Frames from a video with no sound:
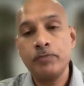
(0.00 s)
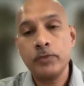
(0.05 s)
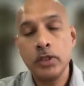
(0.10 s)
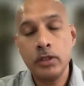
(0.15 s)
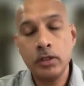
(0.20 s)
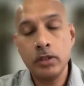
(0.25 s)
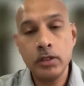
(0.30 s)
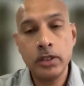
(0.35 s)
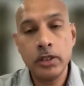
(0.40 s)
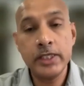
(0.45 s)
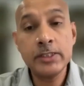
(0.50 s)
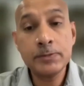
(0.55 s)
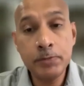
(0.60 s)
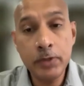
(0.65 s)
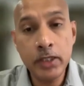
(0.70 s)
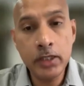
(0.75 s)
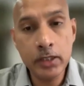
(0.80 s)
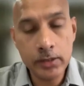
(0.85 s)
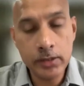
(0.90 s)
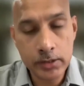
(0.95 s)

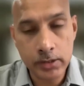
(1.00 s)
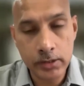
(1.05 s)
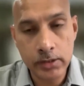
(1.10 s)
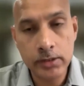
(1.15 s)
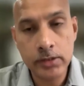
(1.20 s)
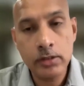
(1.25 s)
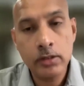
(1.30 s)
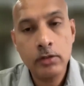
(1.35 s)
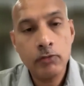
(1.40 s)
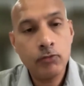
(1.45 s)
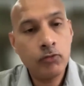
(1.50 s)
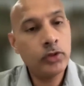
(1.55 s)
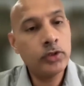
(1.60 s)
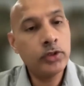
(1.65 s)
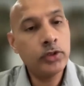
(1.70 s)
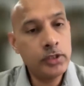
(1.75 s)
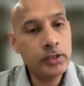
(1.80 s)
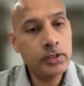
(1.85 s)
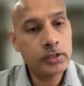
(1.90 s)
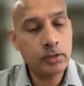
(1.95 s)
experiences for
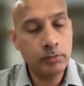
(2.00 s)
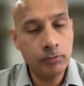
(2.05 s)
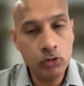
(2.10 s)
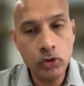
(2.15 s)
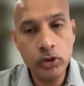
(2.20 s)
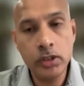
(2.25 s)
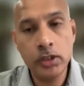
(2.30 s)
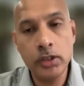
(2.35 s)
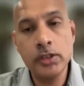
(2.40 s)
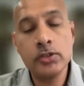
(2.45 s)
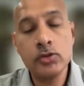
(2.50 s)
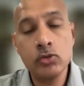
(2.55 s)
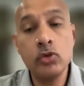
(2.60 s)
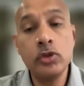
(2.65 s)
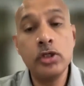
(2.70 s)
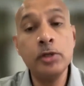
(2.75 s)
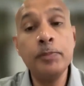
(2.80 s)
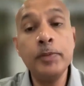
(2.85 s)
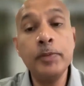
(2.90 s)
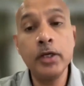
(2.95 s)
these communities who
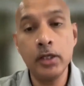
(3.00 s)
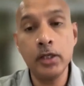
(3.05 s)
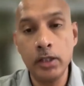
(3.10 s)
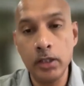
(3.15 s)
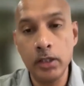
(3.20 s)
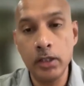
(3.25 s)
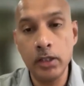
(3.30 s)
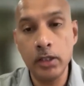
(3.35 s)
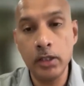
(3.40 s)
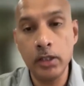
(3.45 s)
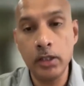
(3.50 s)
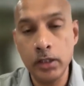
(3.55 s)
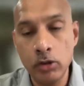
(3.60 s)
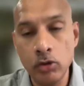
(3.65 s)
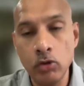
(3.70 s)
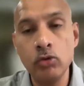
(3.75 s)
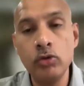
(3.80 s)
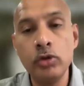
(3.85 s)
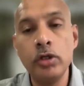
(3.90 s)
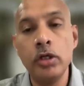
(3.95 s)
typically
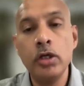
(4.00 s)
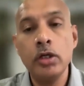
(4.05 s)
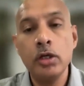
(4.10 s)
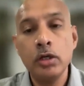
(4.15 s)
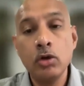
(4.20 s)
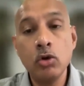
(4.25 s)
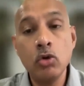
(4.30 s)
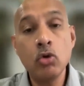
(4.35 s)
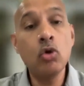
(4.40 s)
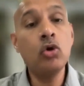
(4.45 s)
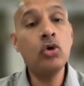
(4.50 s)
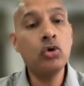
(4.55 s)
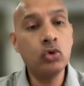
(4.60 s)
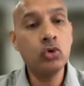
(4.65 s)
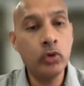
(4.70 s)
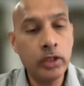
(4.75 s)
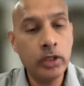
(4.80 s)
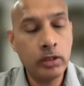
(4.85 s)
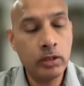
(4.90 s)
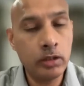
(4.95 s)
don't go
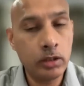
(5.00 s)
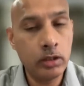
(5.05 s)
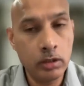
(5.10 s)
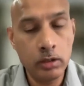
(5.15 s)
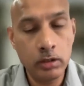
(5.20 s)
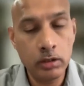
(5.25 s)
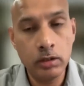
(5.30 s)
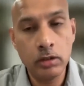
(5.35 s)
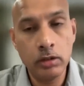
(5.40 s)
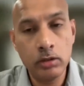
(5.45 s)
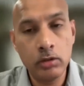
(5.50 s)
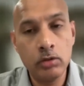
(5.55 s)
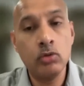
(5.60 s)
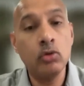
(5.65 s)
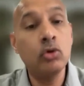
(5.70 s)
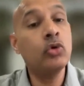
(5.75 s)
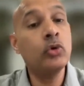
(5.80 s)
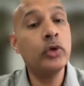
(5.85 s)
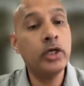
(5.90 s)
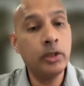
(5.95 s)

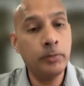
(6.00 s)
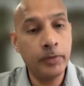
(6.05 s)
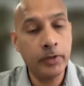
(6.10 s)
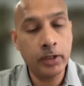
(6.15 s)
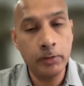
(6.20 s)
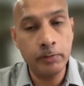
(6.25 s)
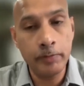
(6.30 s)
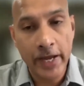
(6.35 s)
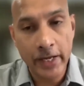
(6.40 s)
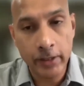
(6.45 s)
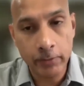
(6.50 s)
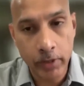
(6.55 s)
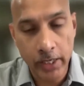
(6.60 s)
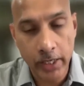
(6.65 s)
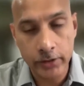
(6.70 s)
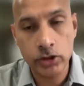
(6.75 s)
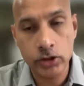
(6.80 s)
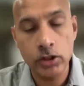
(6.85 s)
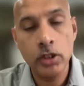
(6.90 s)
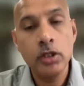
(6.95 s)
to a typical bank
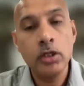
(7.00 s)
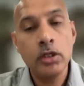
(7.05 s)
branch.